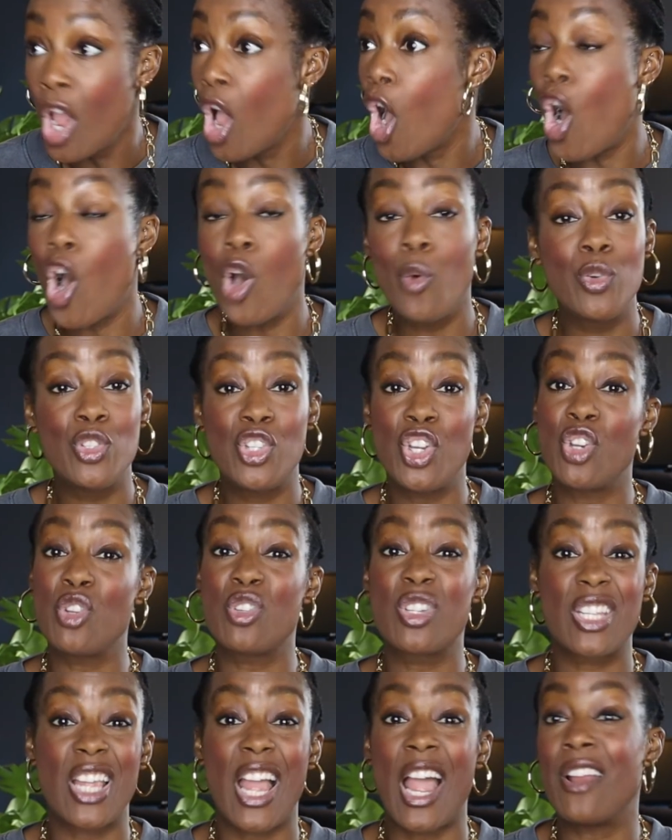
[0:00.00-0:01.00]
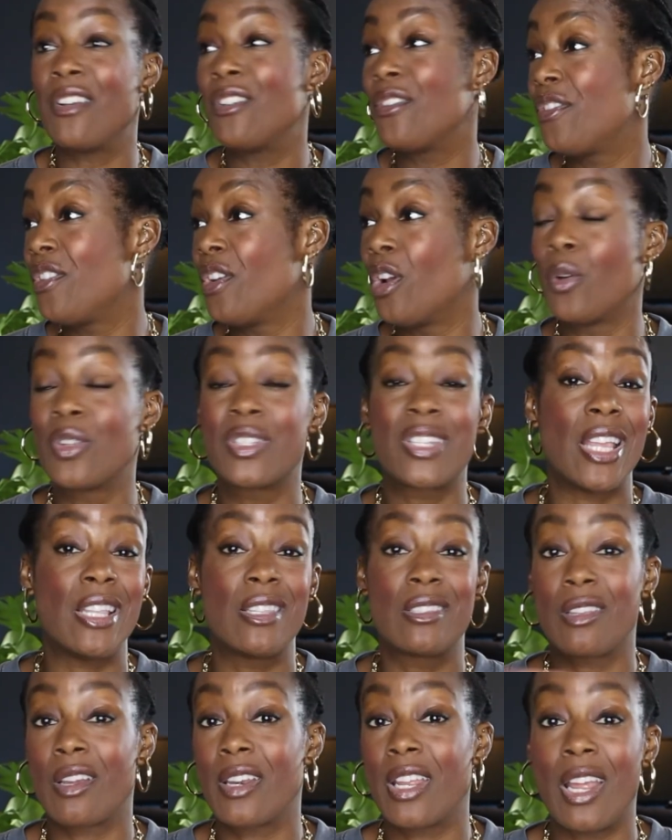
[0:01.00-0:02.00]
Or would you just kind of, you know, say,
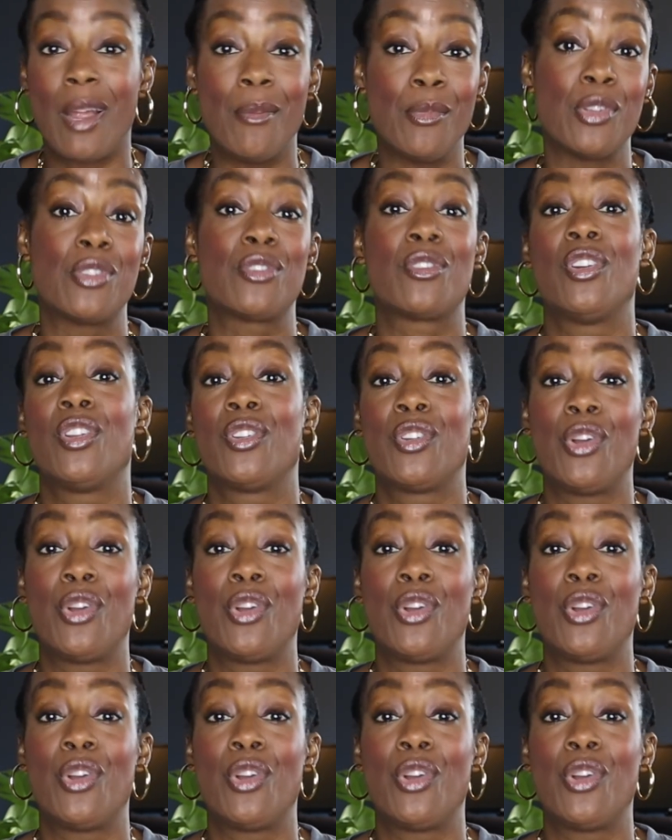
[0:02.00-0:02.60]
sorry, I'm just going to